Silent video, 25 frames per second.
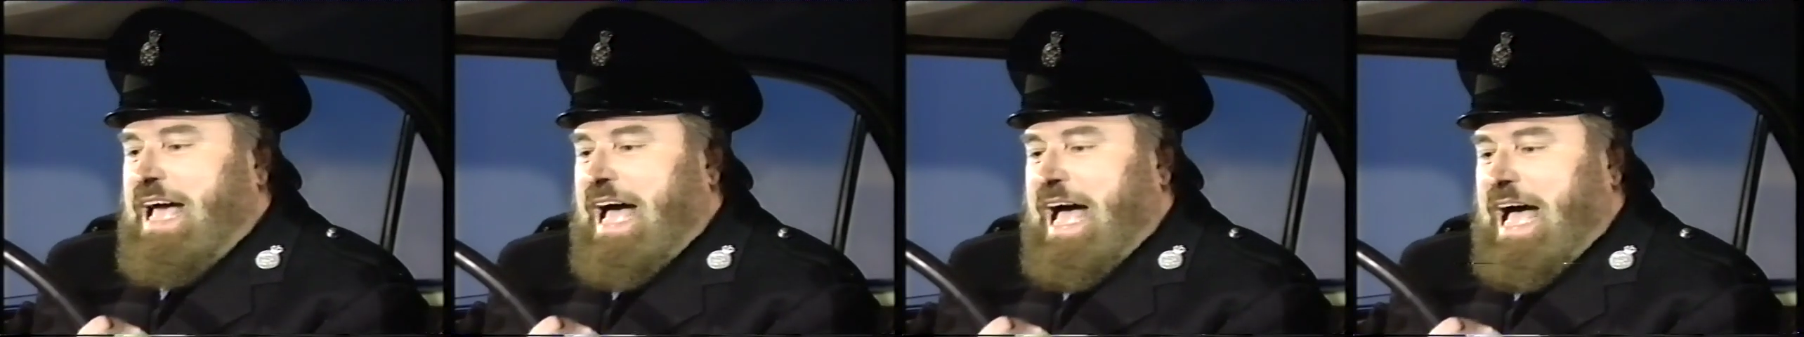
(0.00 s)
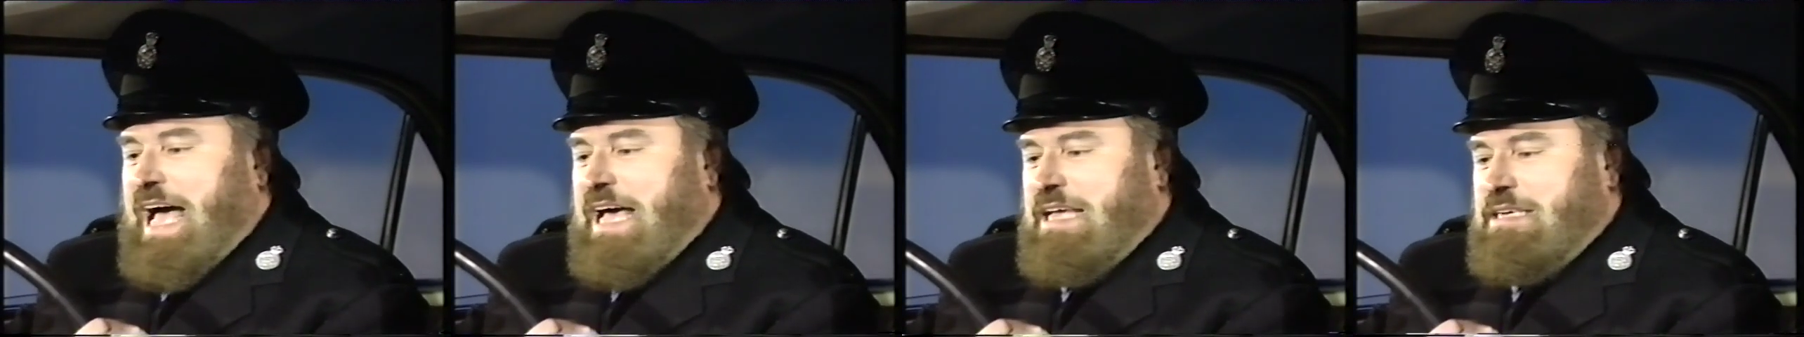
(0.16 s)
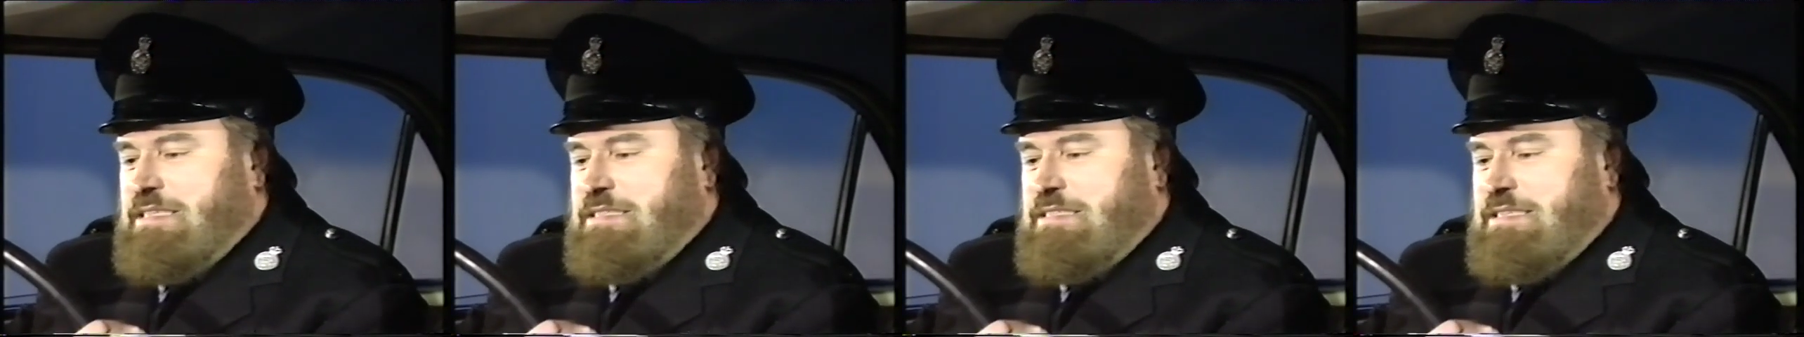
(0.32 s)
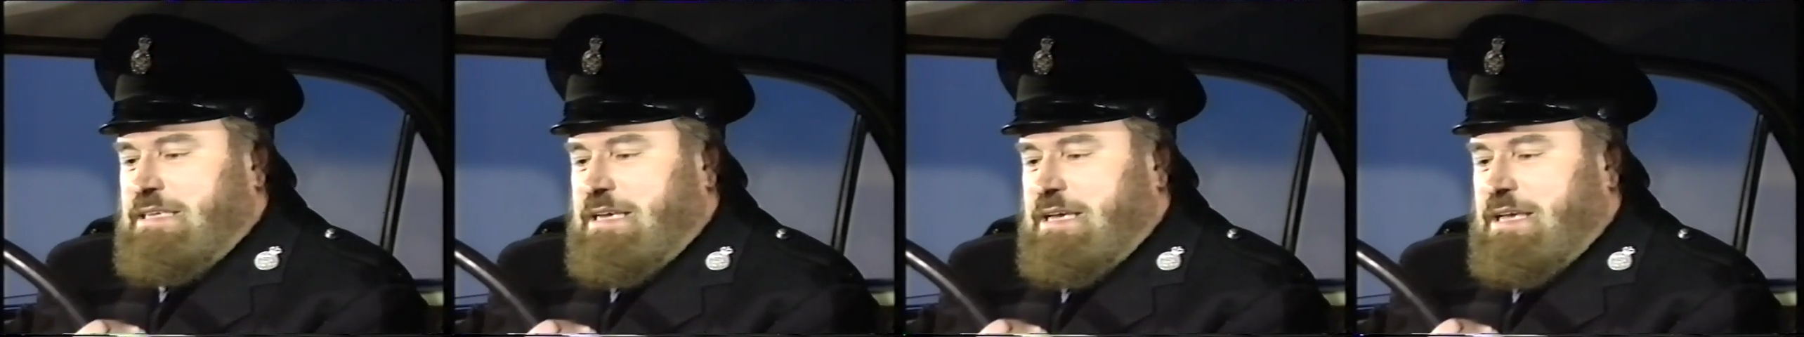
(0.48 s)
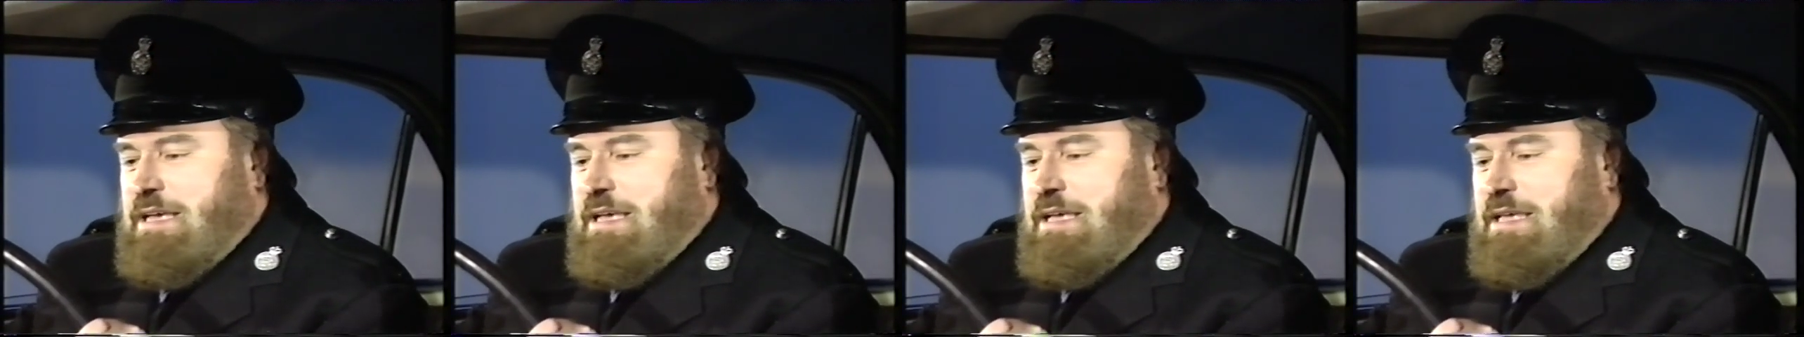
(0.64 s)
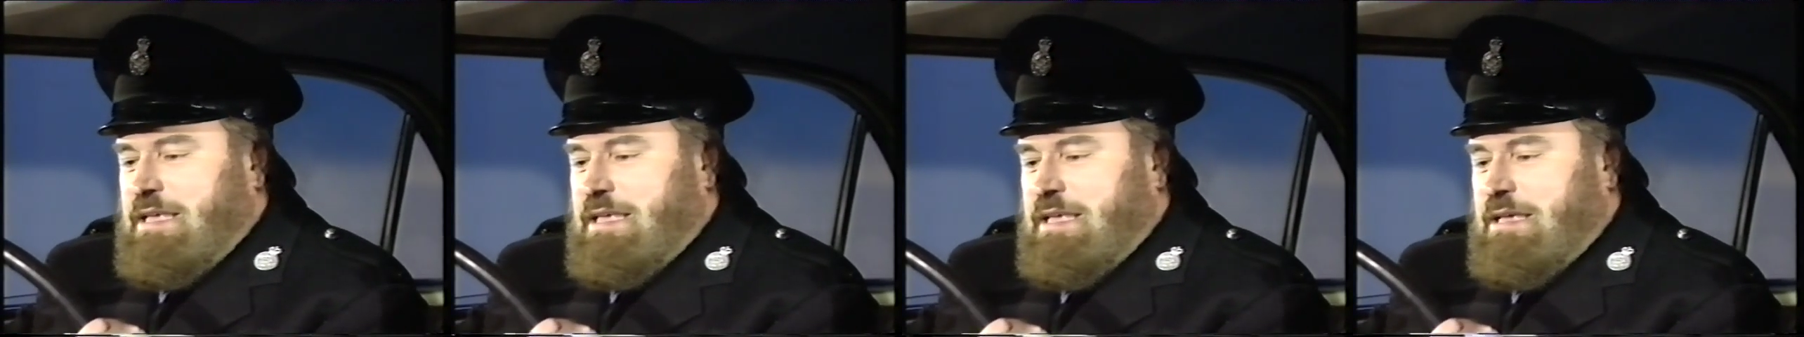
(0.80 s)
and
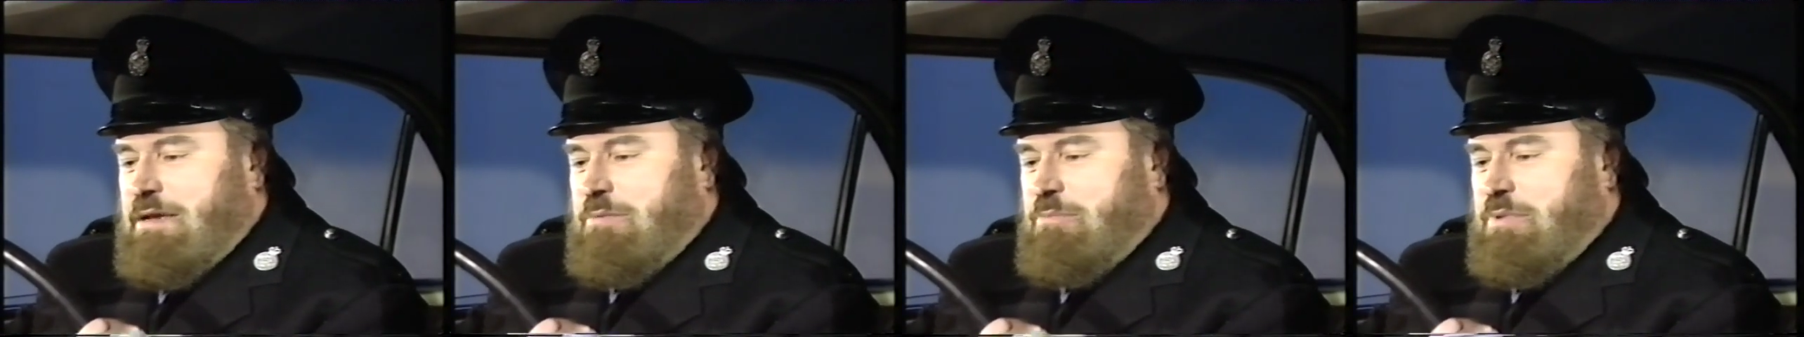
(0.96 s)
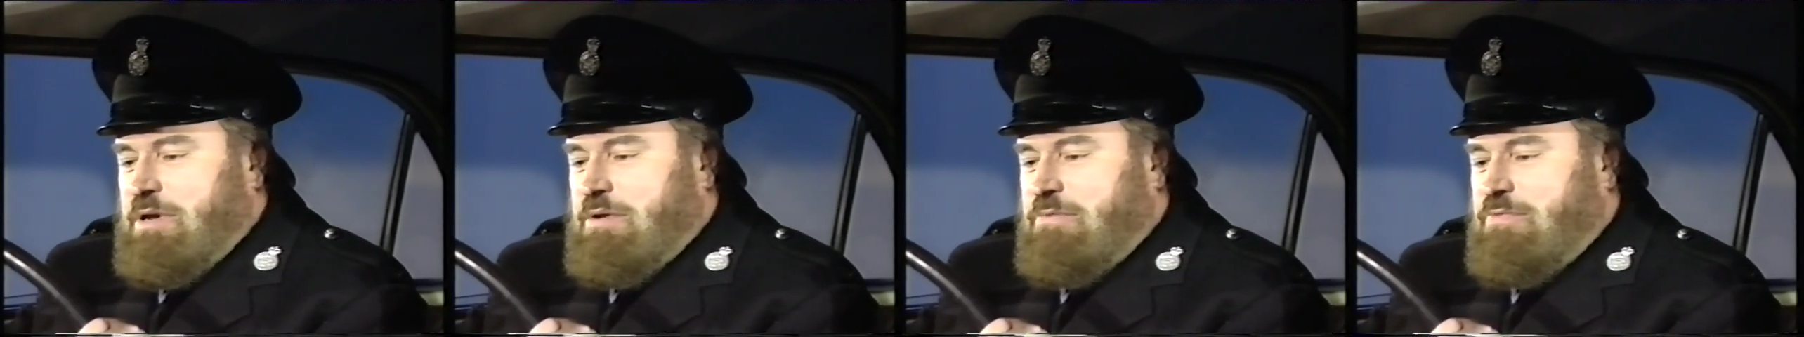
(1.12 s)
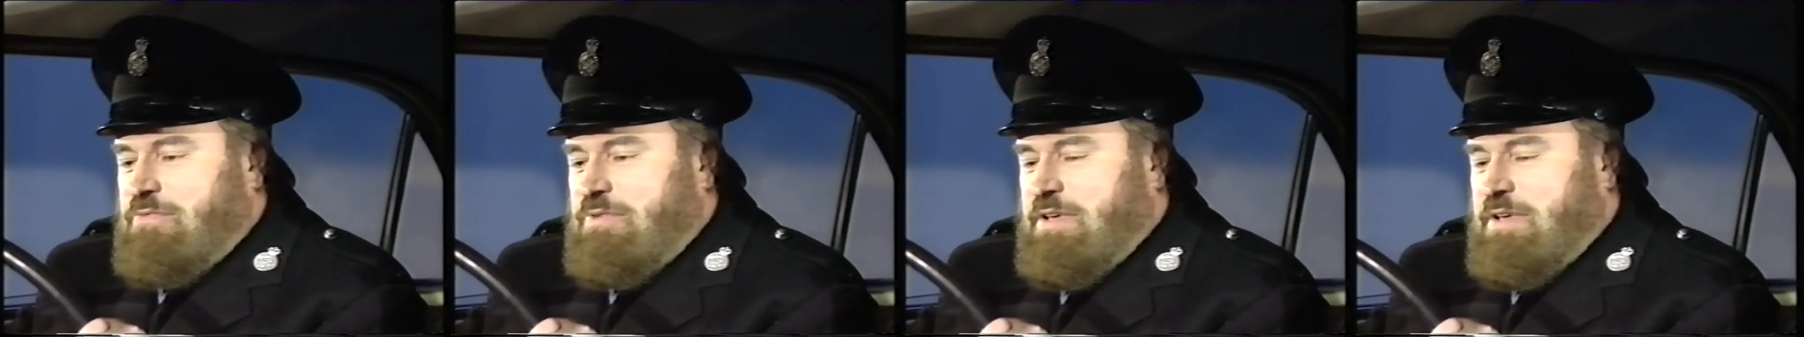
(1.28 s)
we'd